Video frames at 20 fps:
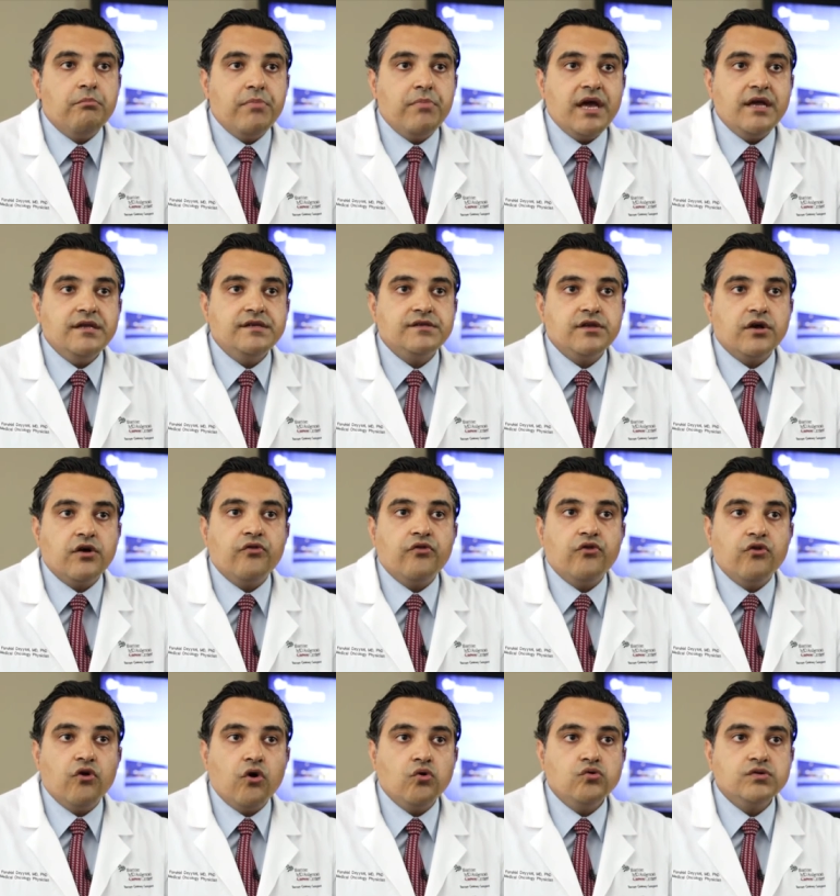Based
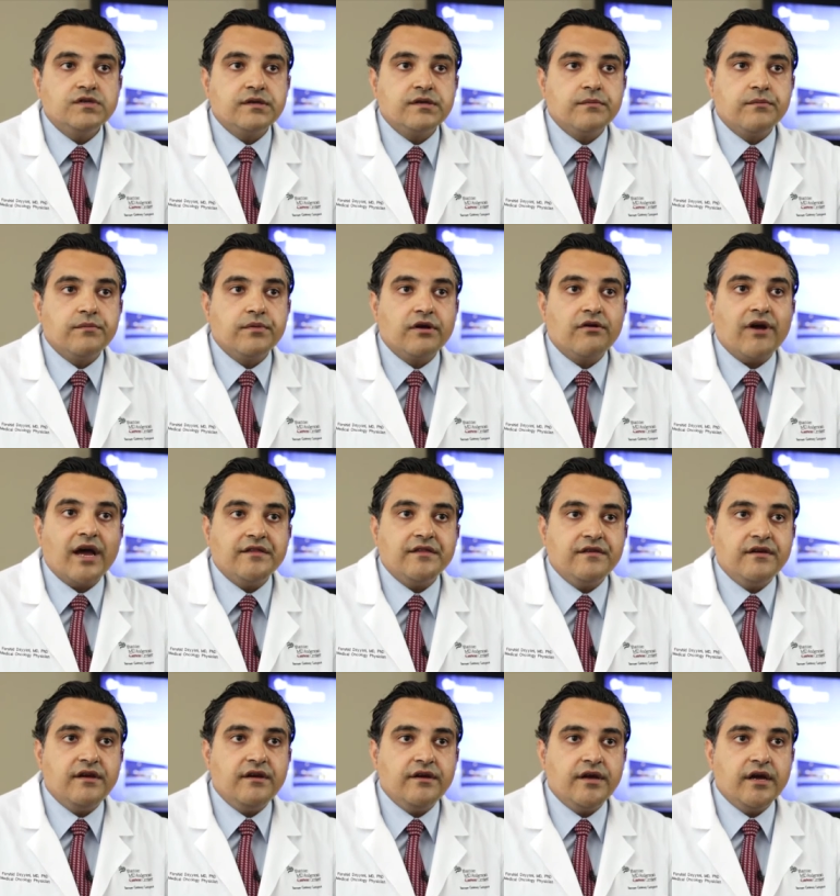on those
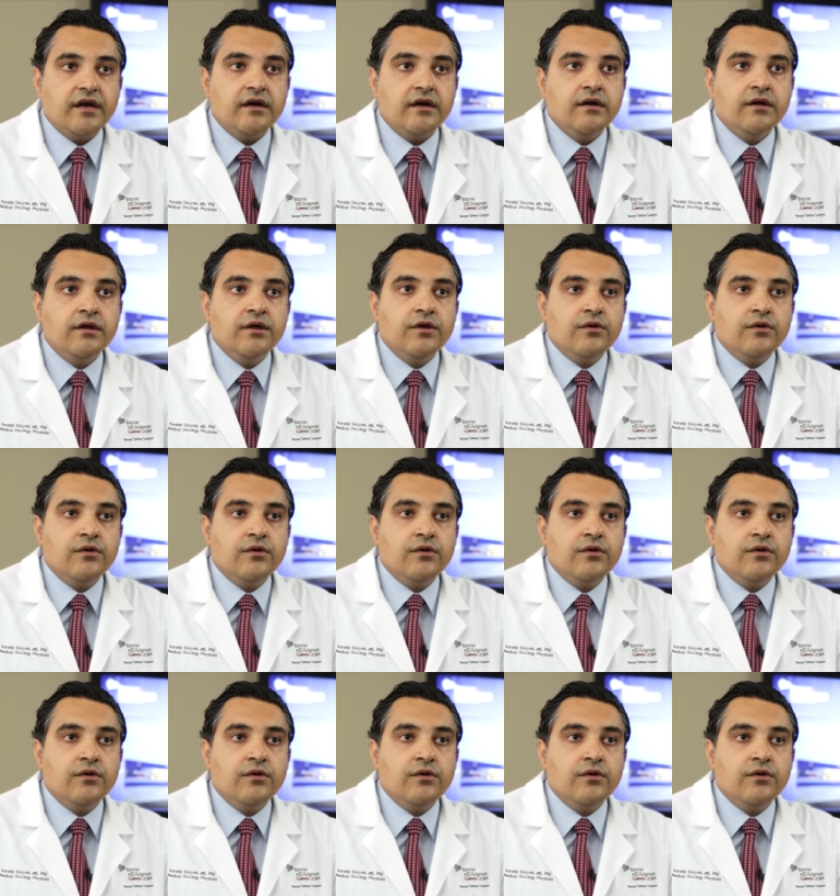criteria,